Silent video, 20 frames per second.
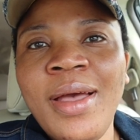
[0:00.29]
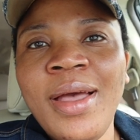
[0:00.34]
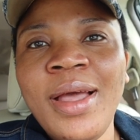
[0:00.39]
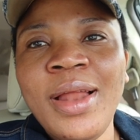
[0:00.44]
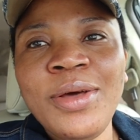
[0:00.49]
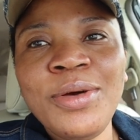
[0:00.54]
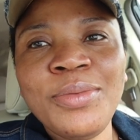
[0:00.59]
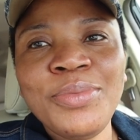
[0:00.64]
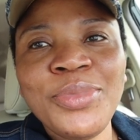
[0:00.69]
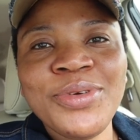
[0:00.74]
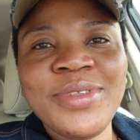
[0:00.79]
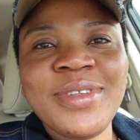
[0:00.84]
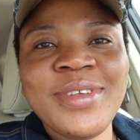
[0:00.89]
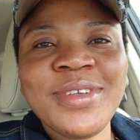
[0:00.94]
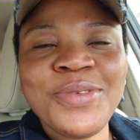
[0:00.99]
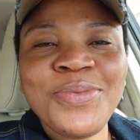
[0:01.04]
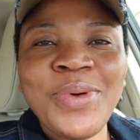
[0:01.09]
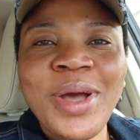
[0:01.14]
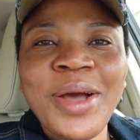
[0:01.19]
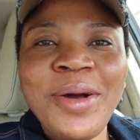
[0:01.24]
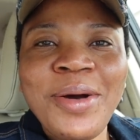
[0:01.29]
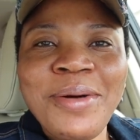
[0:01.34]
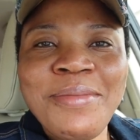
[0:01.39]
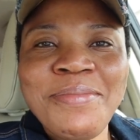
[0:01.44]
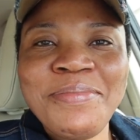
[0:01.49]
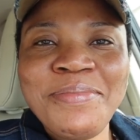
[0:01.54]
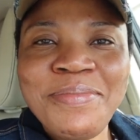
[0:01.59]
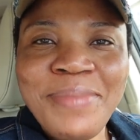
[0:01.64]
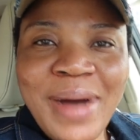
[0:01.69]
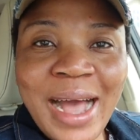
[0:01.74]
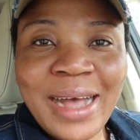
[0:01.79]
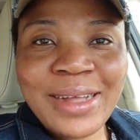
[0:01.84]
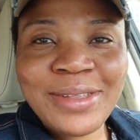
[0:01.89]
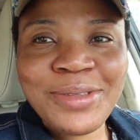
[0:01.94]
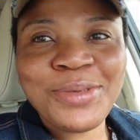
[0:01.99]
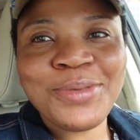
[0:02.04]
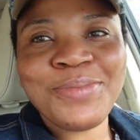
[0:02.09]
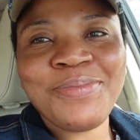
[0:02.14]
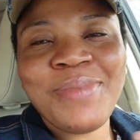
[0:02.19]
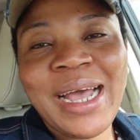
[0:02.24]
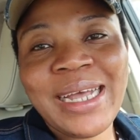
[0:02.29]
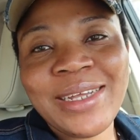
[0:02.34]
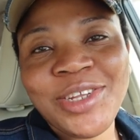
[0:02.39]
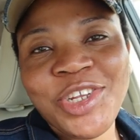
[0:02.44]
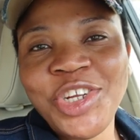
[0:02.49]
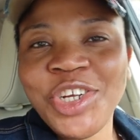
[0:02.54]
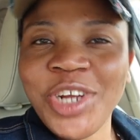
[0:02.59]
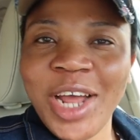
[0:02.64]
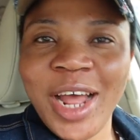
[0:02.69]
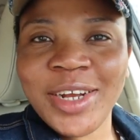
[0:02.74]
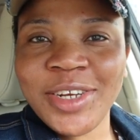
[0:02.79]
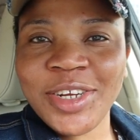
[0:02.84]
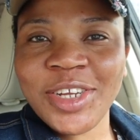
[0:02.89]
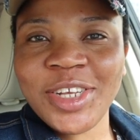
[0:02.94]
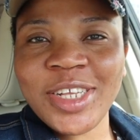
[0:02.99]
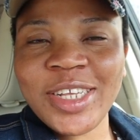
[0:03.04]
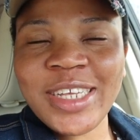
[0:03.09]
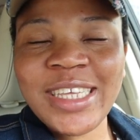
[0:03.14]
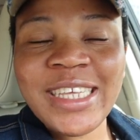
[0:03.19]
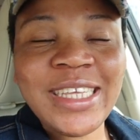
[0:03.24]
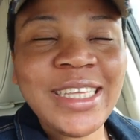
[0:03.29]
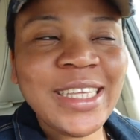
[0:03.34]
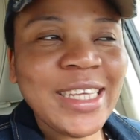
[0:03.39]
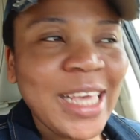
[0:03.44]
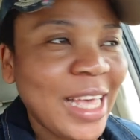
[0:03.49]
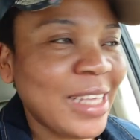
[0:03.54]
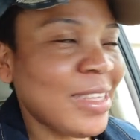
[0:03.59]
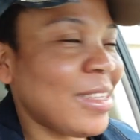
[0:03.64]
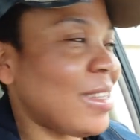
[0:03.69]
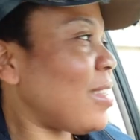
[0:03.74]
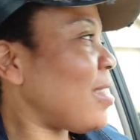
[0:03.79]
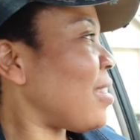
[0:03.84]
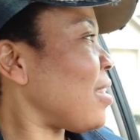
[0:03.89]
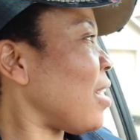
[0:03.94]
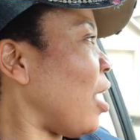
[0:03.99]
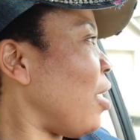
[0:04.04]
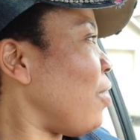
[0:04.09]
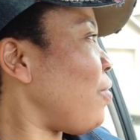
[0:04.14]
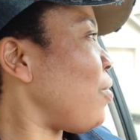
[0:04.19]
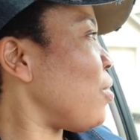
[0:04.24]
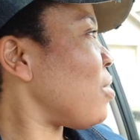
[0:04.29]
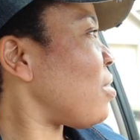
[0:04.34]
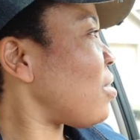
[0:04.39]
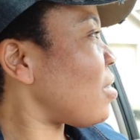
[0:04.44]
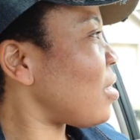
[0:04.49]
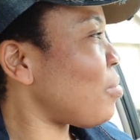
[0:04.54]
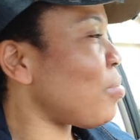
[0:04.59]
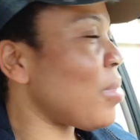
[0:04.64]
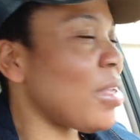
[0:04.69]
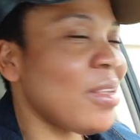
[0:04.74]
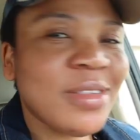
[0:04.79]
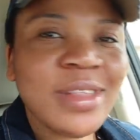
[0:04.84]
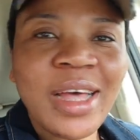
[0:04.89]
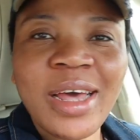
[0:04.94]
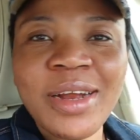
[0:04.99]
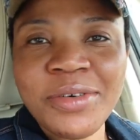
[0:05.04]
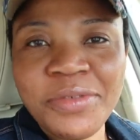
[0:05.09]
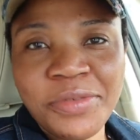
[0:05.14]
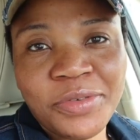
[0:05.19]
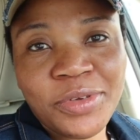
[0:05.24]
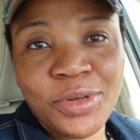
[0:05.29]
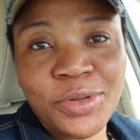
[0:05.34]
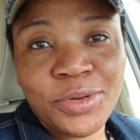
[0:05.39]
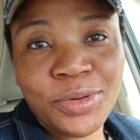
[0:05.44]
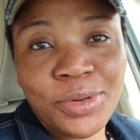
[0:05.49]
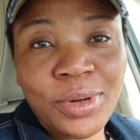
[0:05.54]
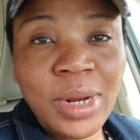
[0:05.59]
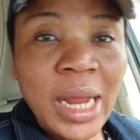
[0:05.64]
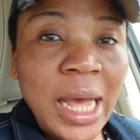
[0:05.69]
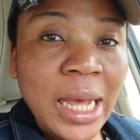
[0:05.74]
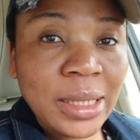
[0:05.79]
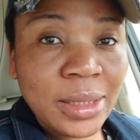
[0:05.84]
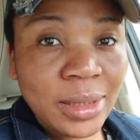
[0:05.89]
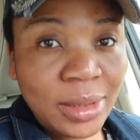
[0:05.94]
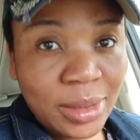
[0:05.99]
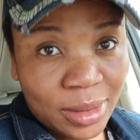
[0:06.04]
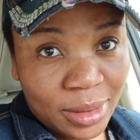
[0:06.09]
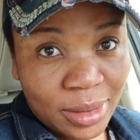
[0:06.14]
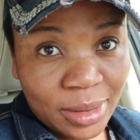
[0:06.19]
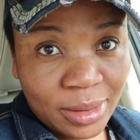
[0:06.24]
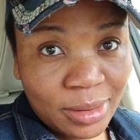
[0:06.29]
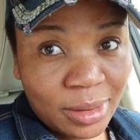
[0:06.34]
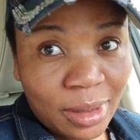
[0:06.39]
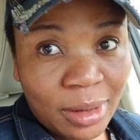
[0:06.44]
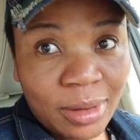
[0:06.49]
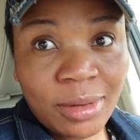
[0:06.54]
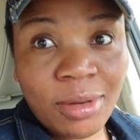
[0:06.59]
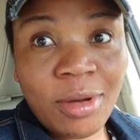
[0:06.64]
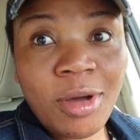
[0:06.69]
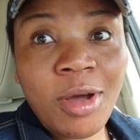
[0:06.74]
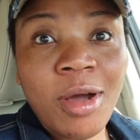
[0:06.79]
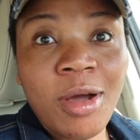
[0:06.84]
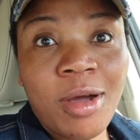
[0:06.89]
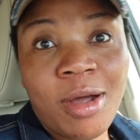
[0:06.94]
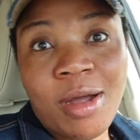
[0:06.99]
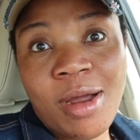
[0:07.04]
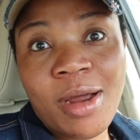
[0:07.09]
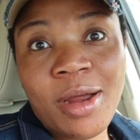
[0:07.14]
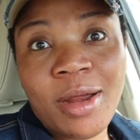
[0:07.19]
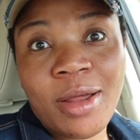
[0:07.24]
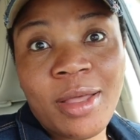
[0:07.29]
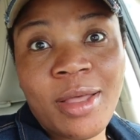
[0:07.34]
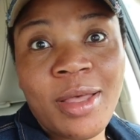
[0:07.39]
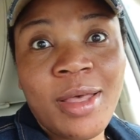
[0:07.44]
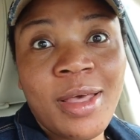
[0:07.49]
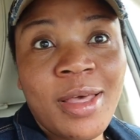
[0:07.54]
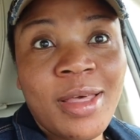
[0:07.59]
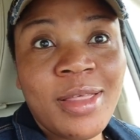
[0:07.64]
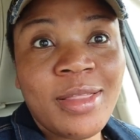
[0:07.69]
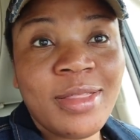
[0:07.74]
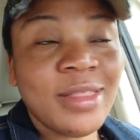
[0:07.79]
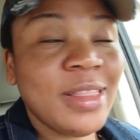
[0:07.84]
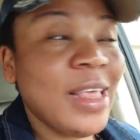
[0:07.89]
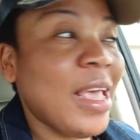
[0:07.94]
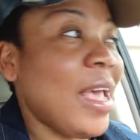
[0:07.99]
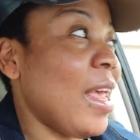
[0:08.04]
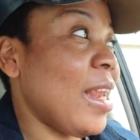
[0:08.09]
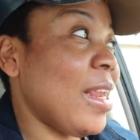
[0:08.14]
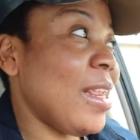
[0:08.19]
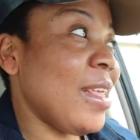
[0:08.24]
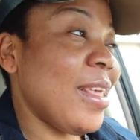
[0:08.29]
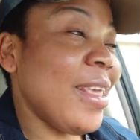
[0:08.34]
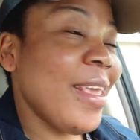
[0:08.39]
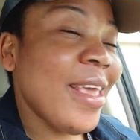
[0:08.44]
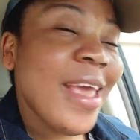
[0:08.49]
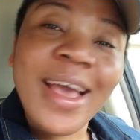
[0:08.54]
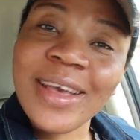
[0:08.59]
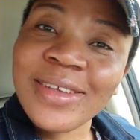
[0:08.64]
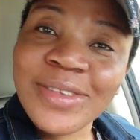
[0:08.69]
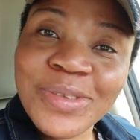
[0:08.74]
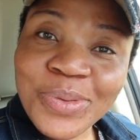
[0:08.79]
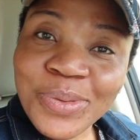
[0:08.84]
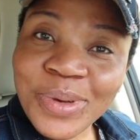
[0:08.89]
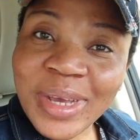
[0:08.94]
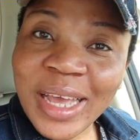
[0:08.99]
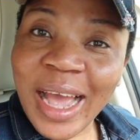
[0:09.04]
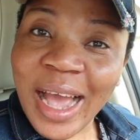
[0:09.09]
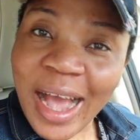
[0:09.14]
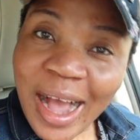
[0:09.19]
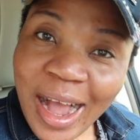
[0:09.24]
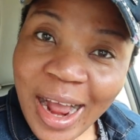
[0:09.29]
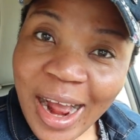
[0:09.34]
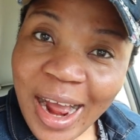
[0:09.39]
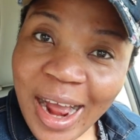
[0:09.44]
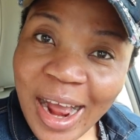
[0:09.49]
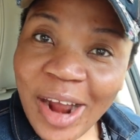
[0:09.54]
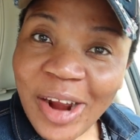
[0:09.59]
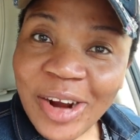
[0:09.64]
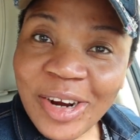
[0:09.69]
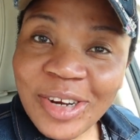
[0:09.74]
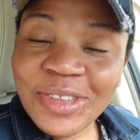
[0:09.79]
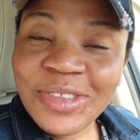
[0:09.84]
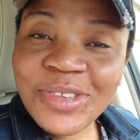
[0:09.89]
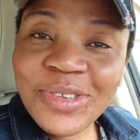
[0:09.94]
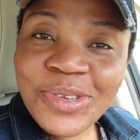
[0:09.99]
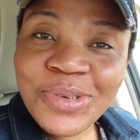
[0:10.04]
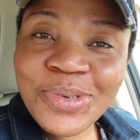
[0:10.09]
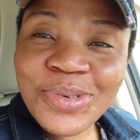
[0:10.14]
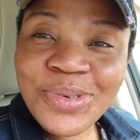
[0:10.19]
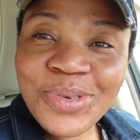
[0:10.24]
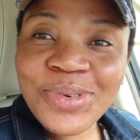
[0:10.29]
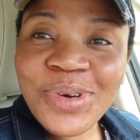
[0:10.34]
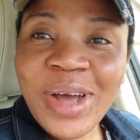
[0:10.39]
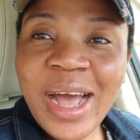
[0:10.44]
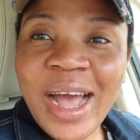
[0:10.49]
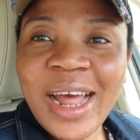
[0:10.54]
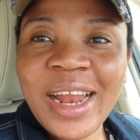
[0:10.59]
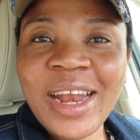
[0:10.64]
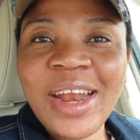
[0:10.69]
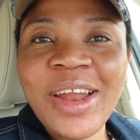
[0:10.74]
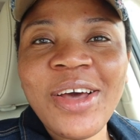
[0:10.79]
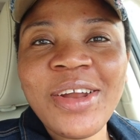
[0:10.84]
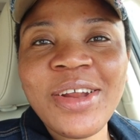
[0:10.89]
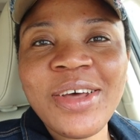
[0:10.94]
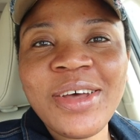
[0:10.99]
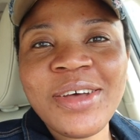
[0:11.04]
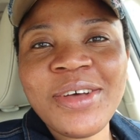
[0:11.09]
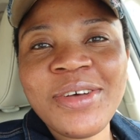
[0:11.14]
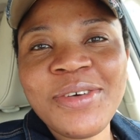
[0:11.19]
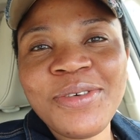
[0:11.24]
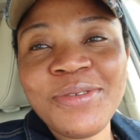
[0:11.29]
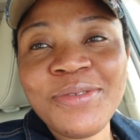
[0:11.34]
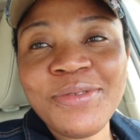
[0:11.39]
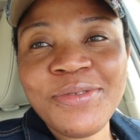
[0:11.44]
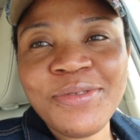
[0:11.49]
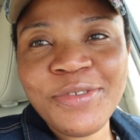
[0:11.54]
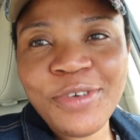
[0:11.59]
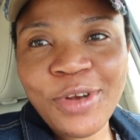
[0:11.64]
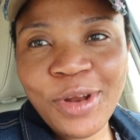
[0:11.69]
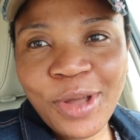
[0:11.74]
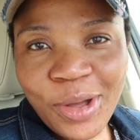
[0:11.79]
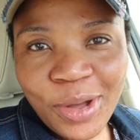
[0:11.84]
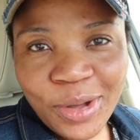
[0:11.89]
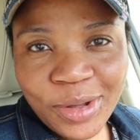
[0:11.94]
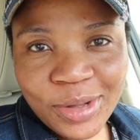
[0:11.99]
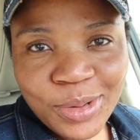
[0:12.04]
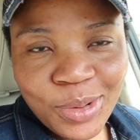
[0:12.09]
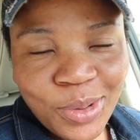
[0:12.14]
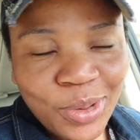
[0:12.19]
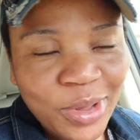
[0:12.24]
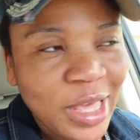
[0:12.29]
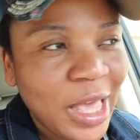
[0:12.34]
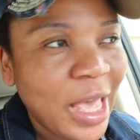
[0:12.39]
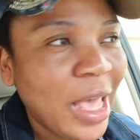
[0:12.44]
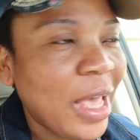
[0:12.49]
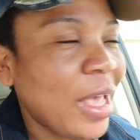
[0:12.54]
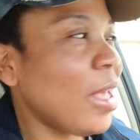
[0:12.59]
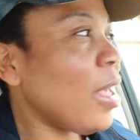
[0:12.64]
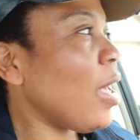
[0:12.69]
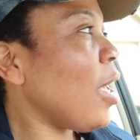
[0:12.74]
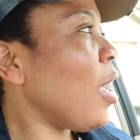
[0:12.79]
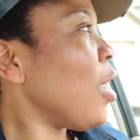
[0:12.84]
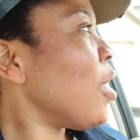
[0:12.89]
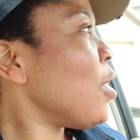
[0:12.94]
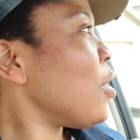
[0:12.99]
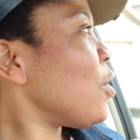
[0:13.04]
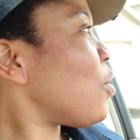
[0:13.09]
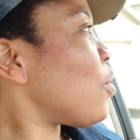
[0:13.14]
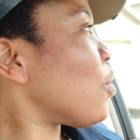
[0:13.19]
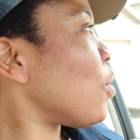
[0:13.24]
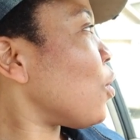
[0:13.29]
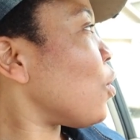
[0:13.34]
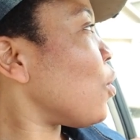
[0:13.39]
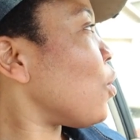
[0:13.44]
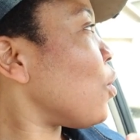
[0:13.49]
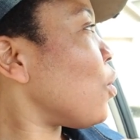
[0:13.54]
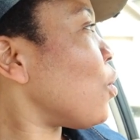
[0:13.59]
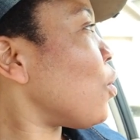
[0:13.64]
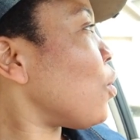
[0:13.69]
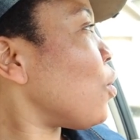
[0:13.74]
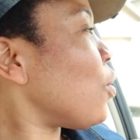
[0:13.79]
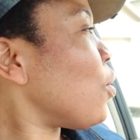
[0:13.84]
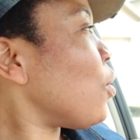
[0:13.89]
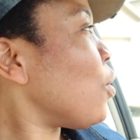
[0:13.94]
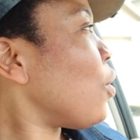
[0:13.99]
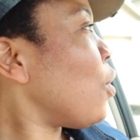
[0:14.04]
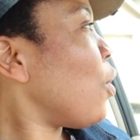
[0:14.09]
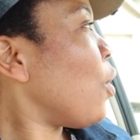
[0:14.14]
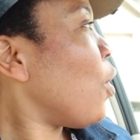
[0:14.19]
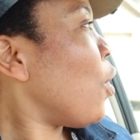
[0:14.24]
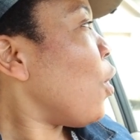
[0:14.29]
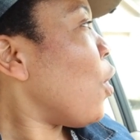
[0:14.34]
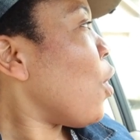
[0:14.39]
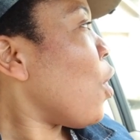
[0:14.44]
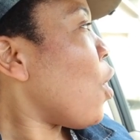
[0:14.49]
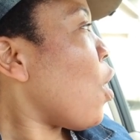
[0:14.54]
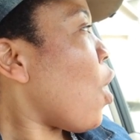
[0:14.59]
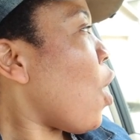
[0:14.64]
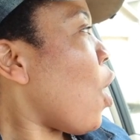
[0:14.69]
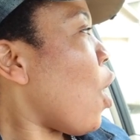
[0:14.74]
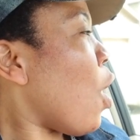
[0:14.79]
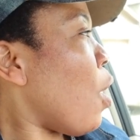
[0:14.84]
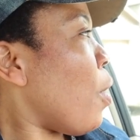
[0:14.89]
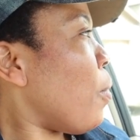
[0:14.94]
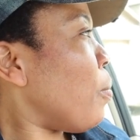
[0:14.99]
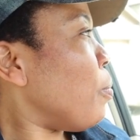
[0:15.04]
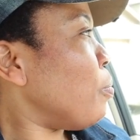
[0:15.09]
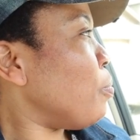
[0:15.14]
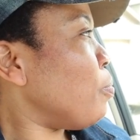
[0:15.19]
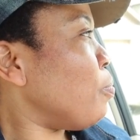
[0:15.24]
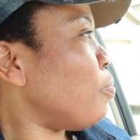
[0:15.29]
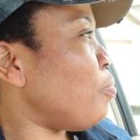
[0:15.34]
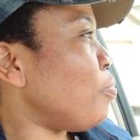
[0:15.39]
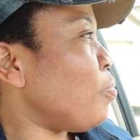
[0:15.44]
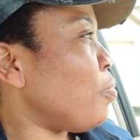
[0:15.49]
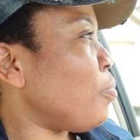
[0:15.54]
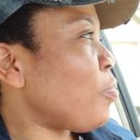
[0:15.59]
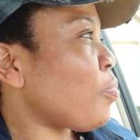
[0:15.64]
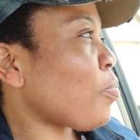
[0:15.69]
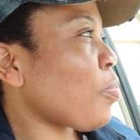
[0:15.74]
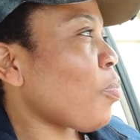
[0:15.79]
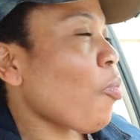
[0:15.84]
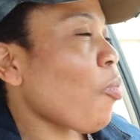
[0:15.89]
hello beauties welcome back to my channel yes if you see me start a video like this in the car then yes we are onto another vlog okay so um